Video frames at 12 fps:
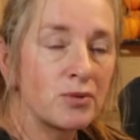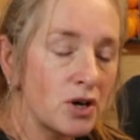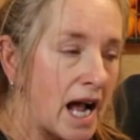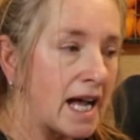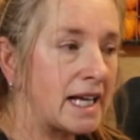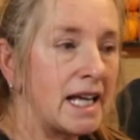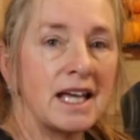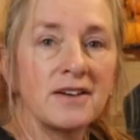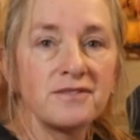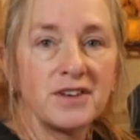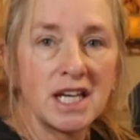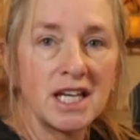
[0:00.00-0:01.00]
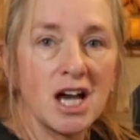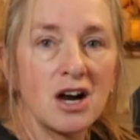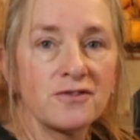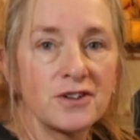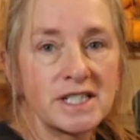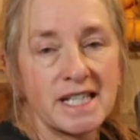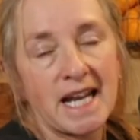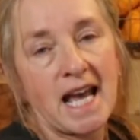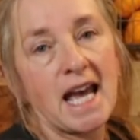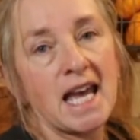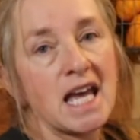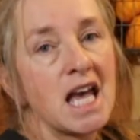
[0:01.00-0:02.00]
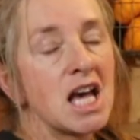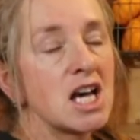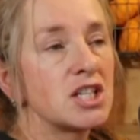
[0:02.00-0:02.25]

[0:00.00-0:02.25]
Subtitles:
brining video for today.